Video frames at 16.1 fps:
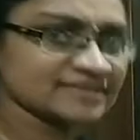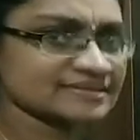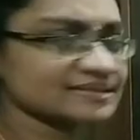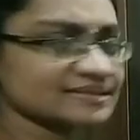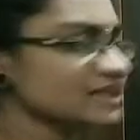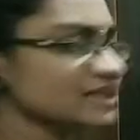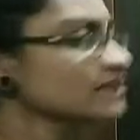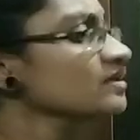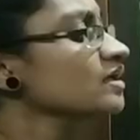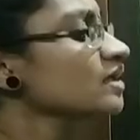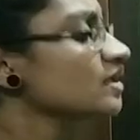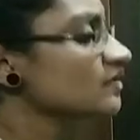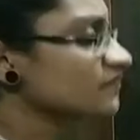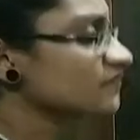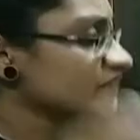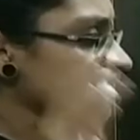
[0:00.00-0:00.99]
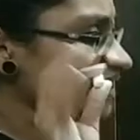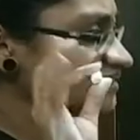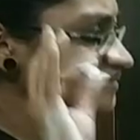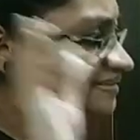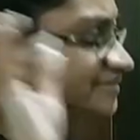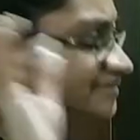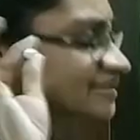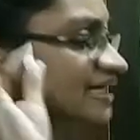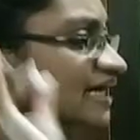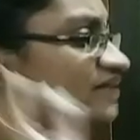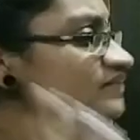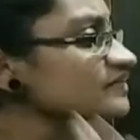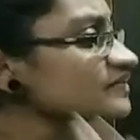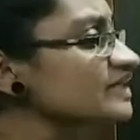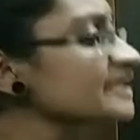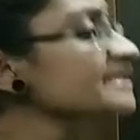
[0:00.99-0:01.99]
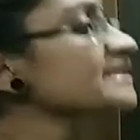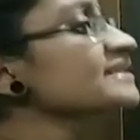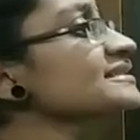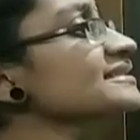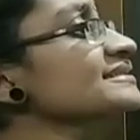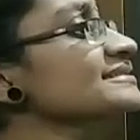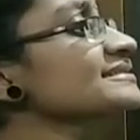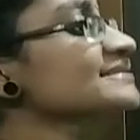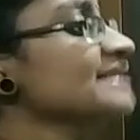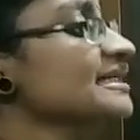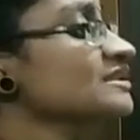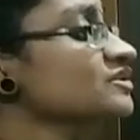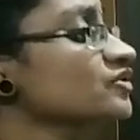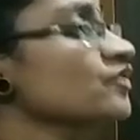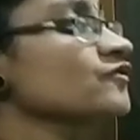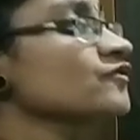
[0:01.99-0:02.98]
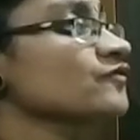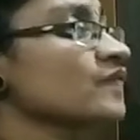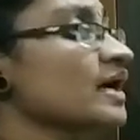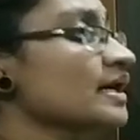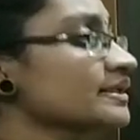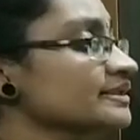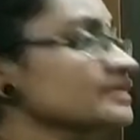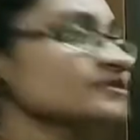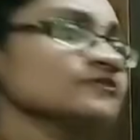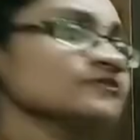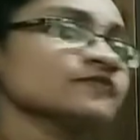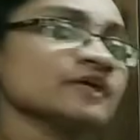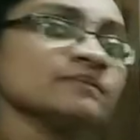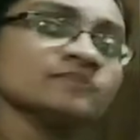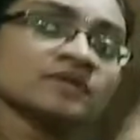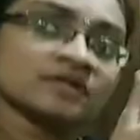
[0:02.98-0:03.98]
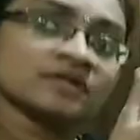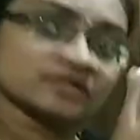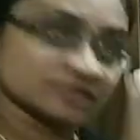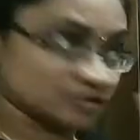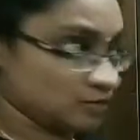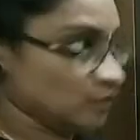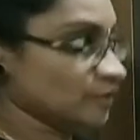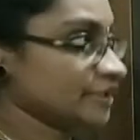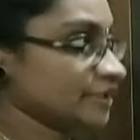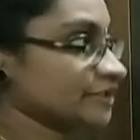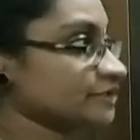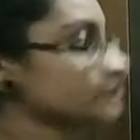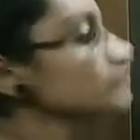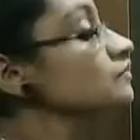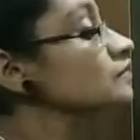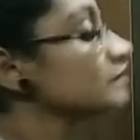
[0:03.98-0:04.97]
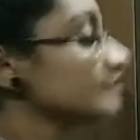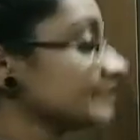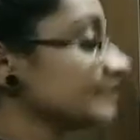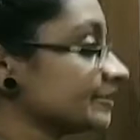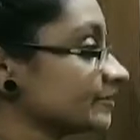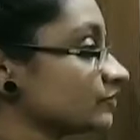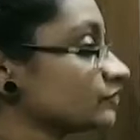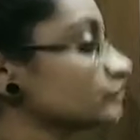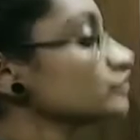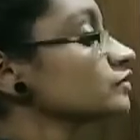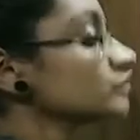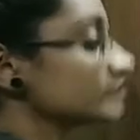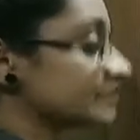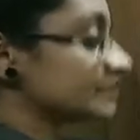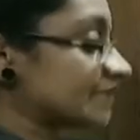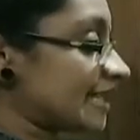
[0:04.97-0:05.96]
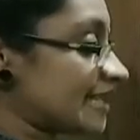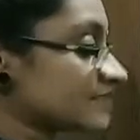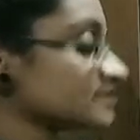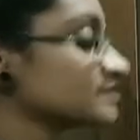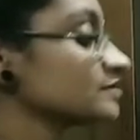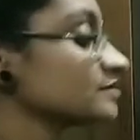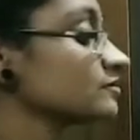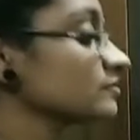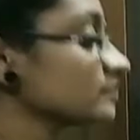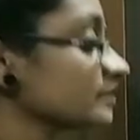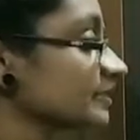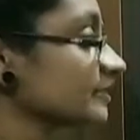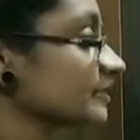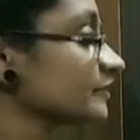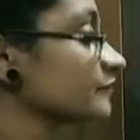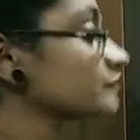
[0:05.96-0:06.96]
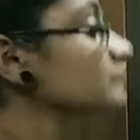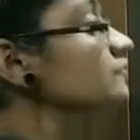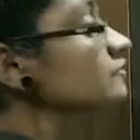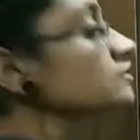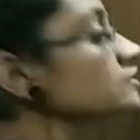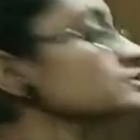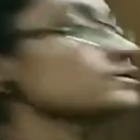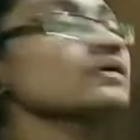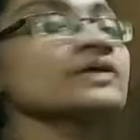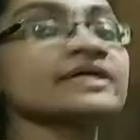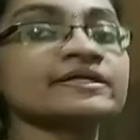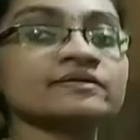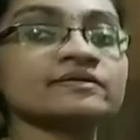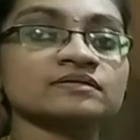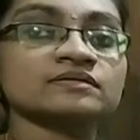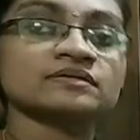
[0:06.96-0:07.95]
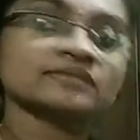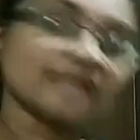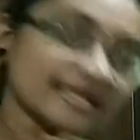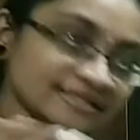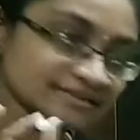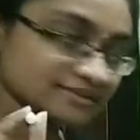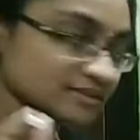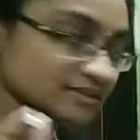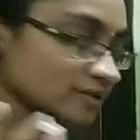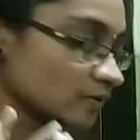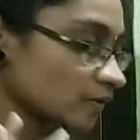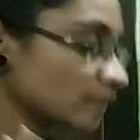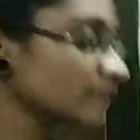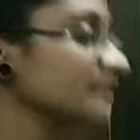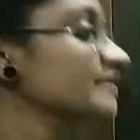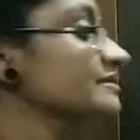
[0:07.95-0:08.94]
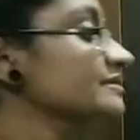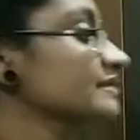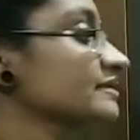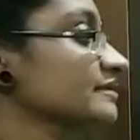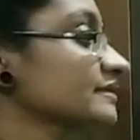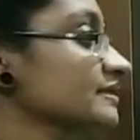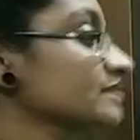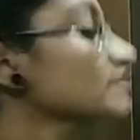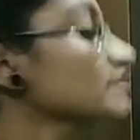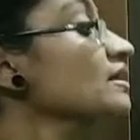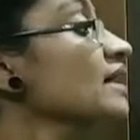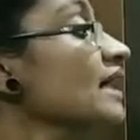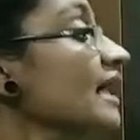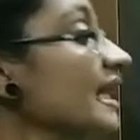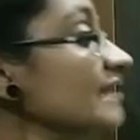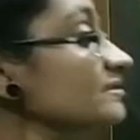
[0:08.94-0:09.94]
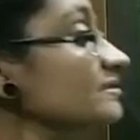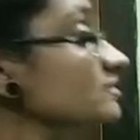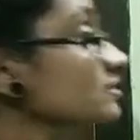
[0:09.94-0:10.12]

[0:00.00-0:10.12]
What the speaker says: is there. We are just converting the state of water from solid to liquid to gas to liquid to solid. That is the only thing here. And